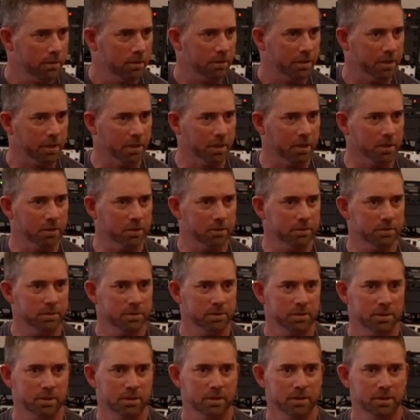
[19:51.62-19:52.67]
You know,
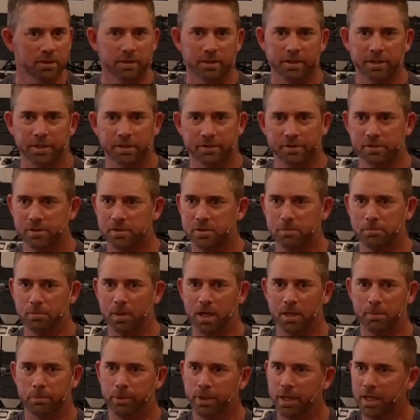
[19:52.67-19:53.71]
here's
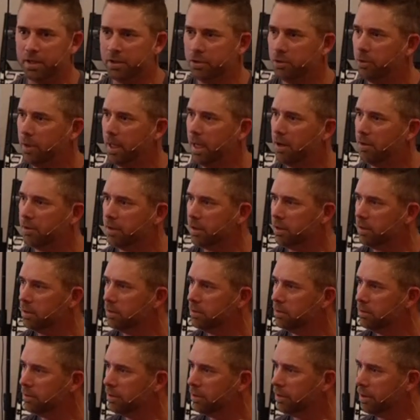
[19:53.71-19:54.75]
my brand new Audi,
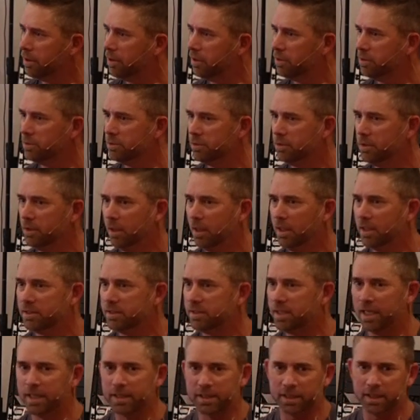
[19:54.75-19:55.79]
you know,
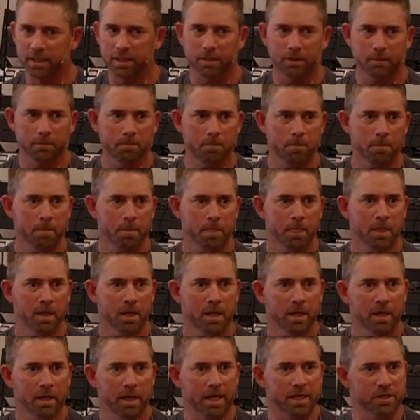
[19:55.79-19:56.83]
take it
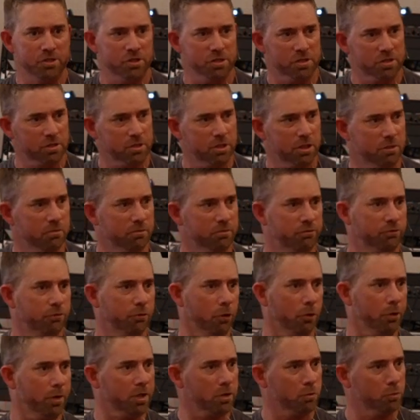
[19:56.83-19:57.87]
and just
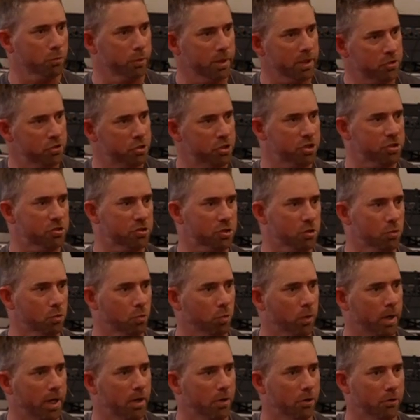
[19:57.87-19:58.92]
conferring riches and
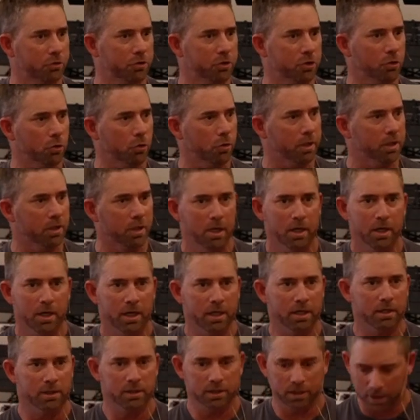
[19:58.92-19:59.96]
wealth, you know, and,
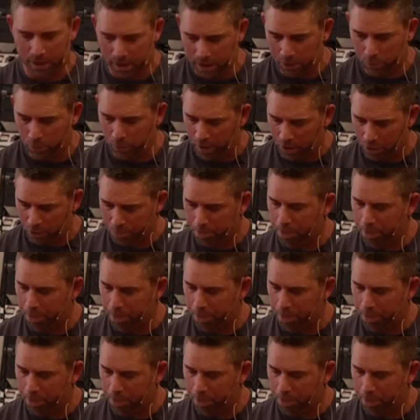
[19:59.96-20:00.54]
and getting wealth.